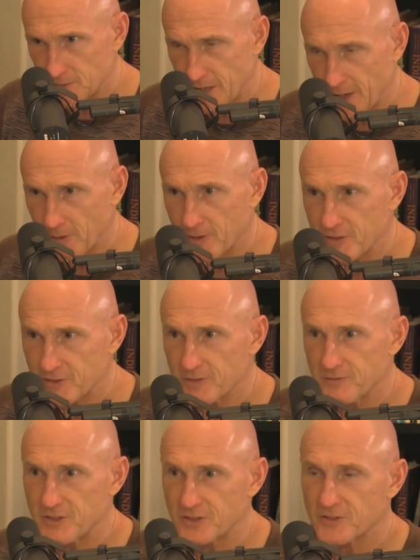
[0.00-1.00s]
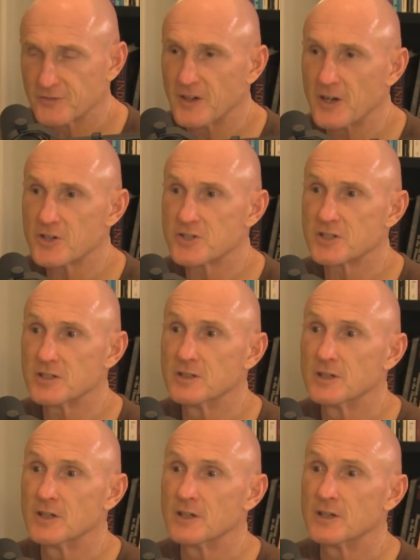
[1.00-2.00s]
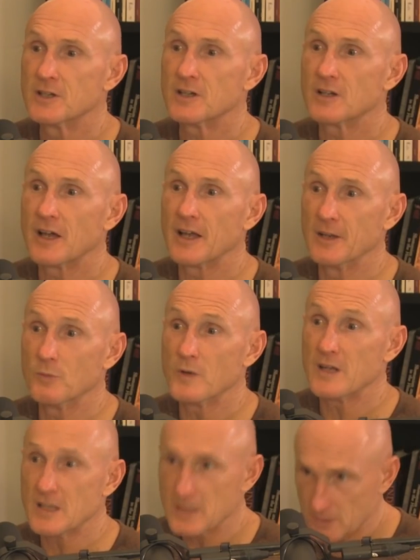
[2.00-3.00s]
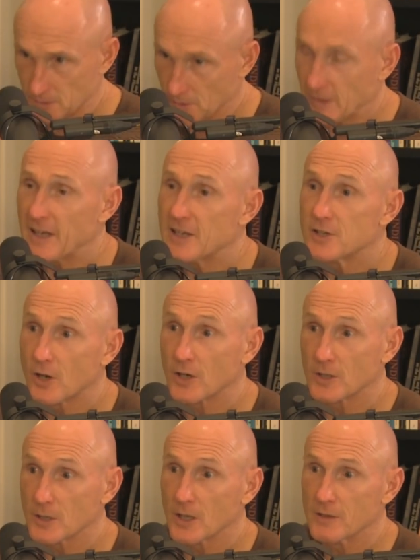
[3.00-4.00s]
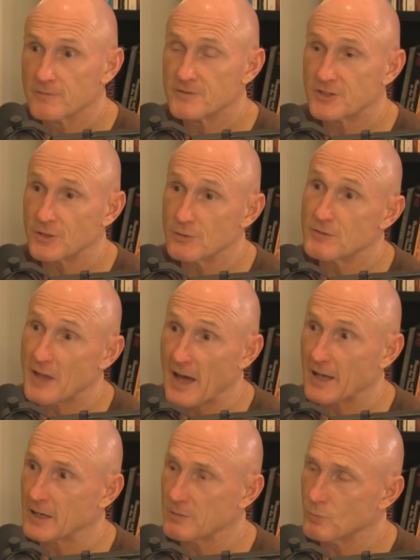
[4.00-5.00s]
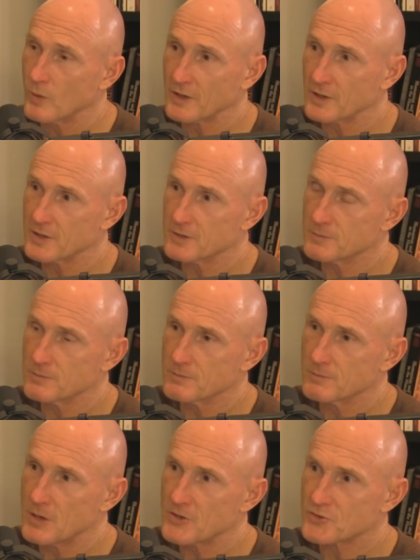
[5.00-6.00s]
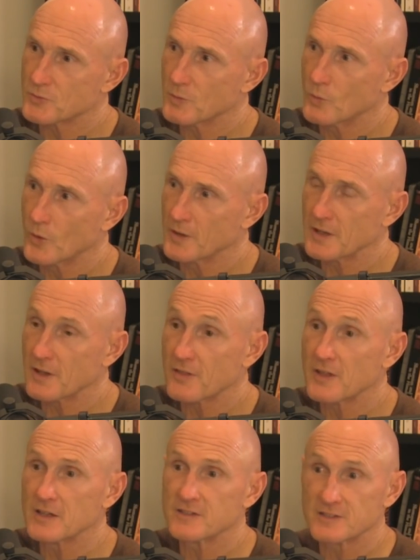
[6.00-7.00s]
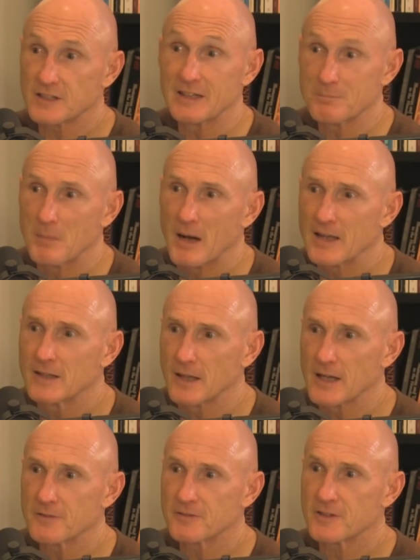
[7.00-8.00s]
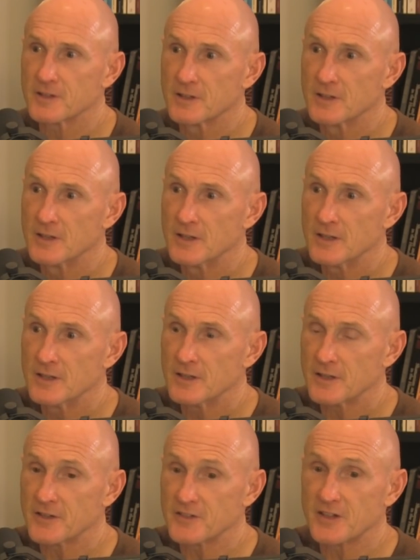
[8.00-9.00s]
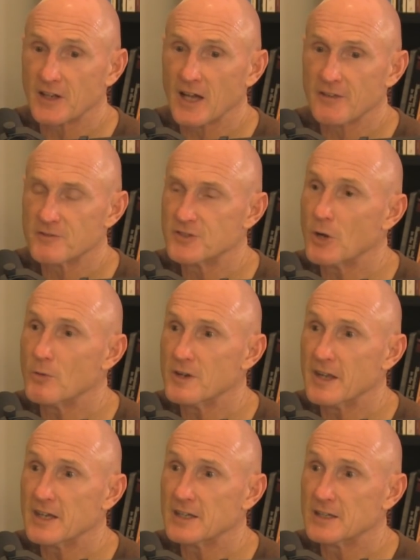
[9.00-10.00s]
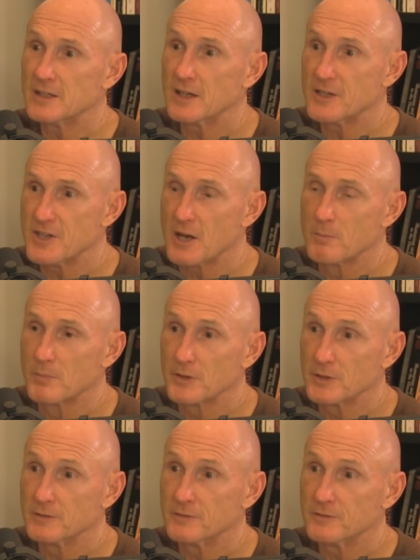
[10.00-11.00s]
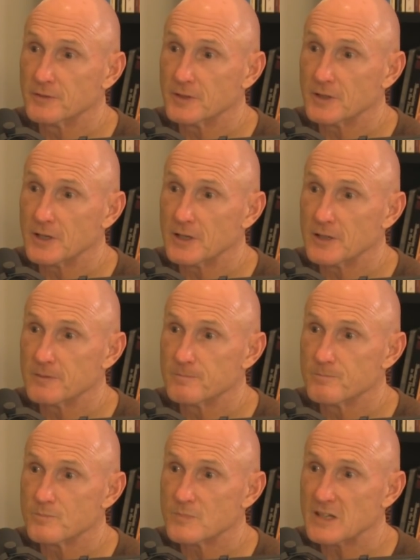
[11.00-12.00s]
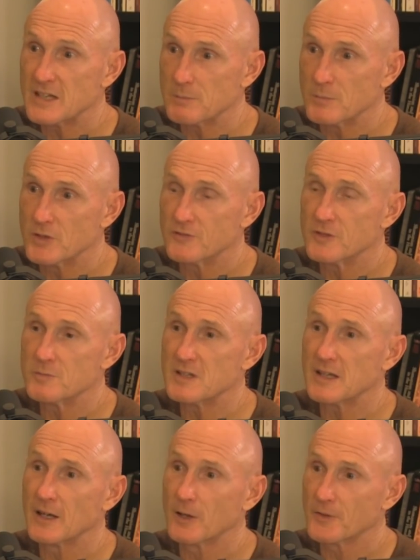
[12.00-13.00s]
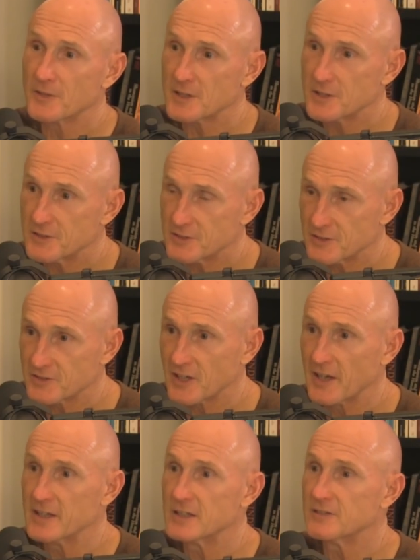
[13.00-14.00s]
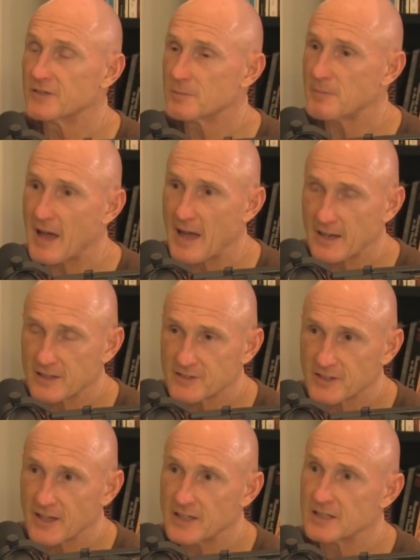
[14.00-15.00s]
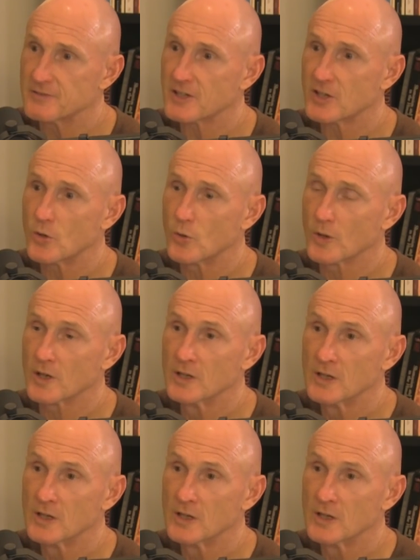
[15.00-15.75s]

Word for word: areas of dysfunction and we lend our love to that. And one of the most rewarding things in my life is that I've donated a number of uh, Eat, Move, and Be Healthies and Scientific Back and Scientific Core